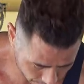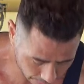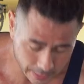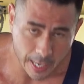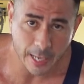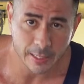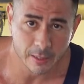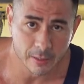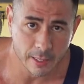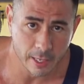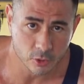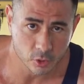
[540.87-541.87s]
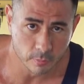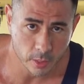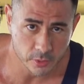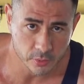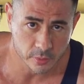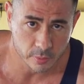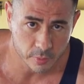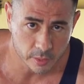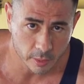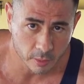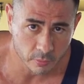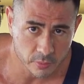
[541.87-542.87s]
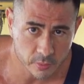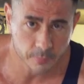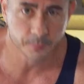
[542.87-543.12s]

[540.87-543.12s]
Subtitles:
and not in the actual muscles themselves.